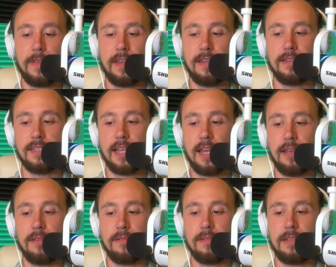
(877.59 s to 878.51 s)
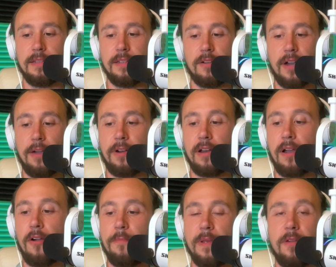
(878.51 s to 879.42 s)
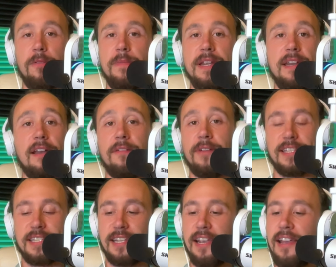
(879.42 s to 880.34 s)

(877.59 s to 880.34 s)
and I would hope it would be none of us